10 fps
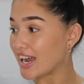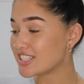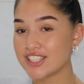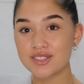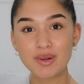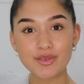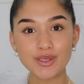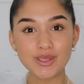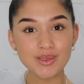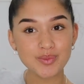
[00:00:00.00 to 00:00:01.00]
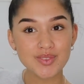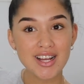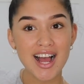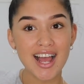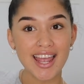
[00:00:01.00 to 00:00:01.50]
I changed my room.
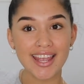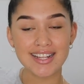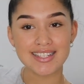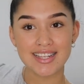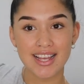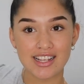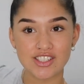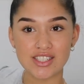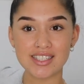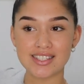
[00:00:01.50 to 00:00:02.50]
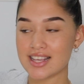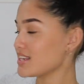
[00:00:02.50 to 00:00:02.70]
And as you can see,